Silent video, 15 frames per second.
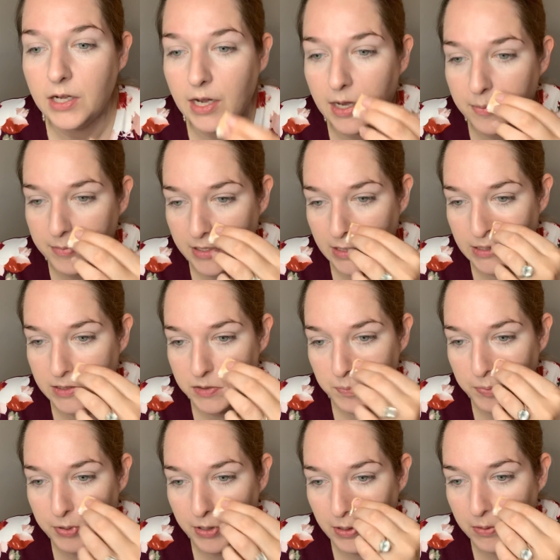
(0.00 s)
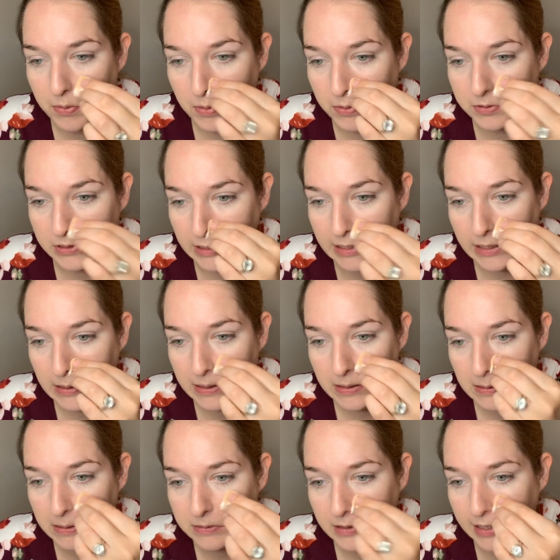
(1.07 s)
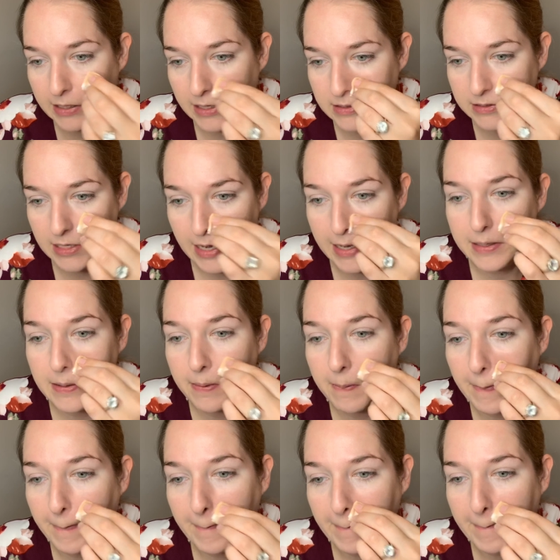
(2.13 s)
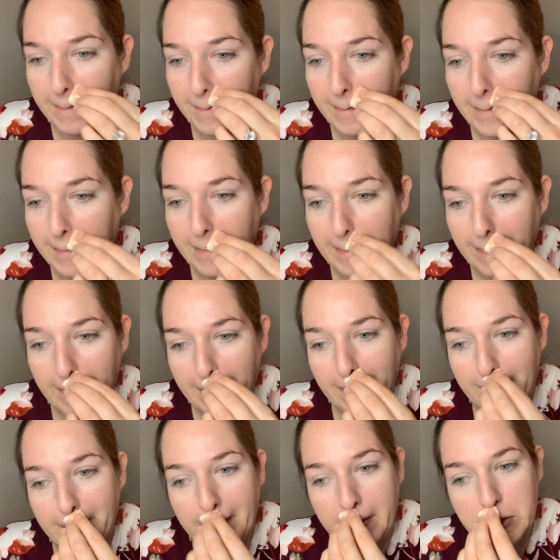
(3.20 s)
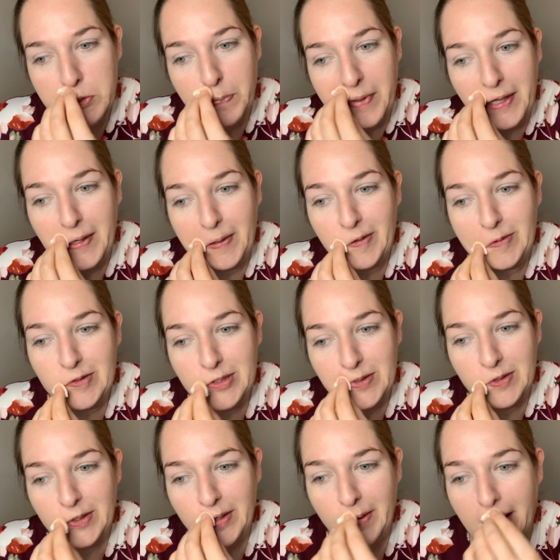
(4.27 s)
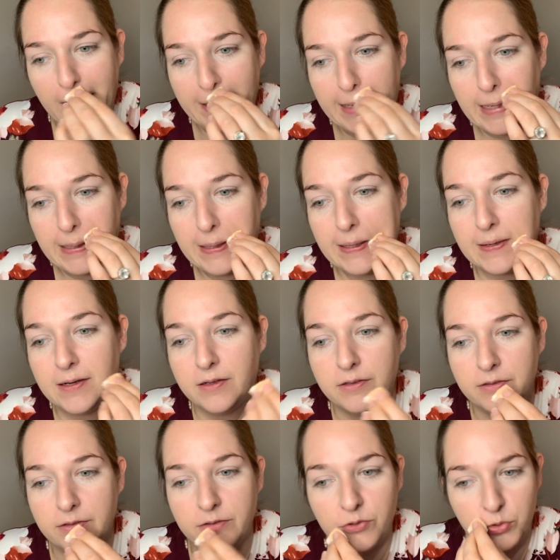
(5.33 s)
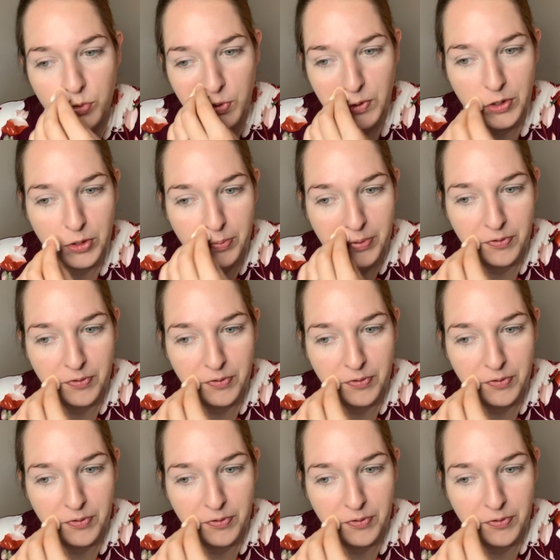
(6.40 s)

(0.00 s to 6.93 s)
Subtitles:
it is pro only, like I said, which means you got to get it through your